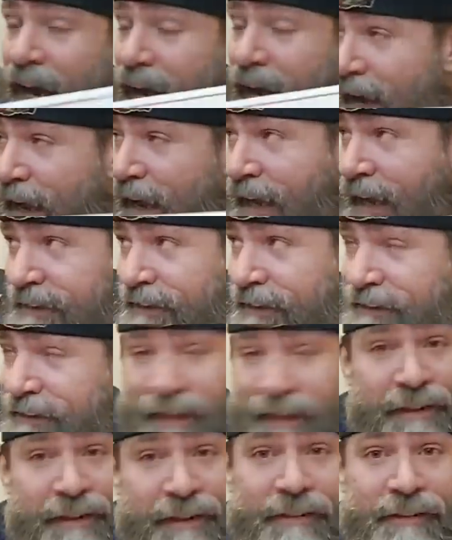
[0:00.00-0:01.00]
I can tell
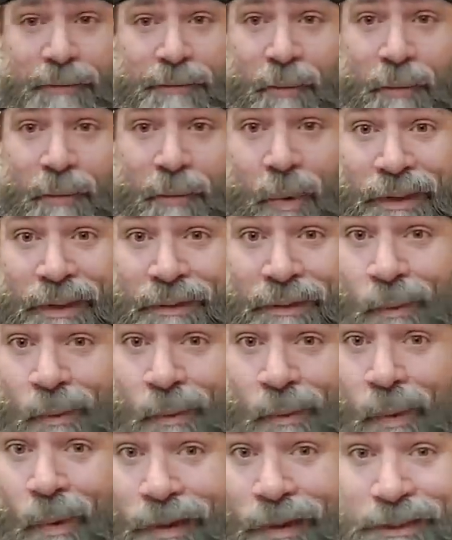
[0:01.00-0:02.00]
there's more than one
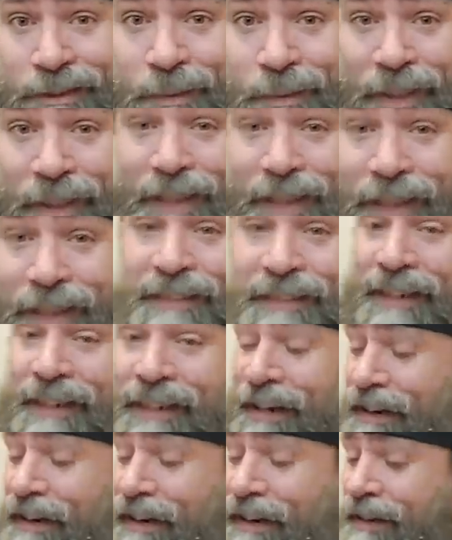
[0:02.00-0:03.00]
or two things in
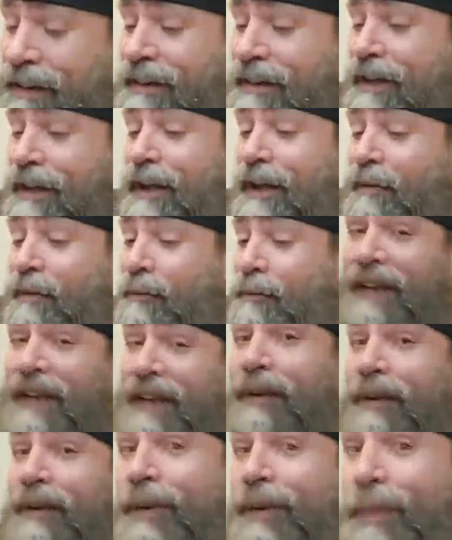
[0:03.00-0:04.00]
here, but I don't
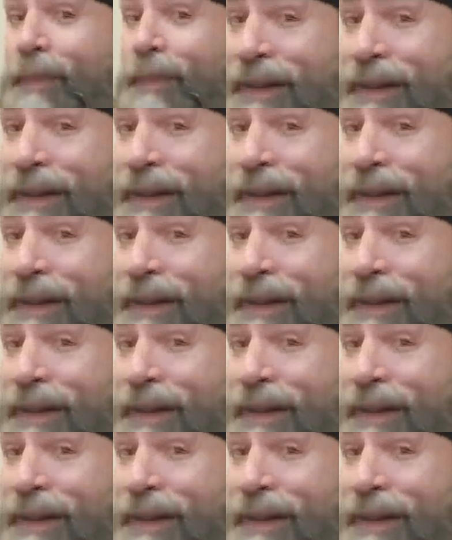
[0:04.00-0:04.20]
know what is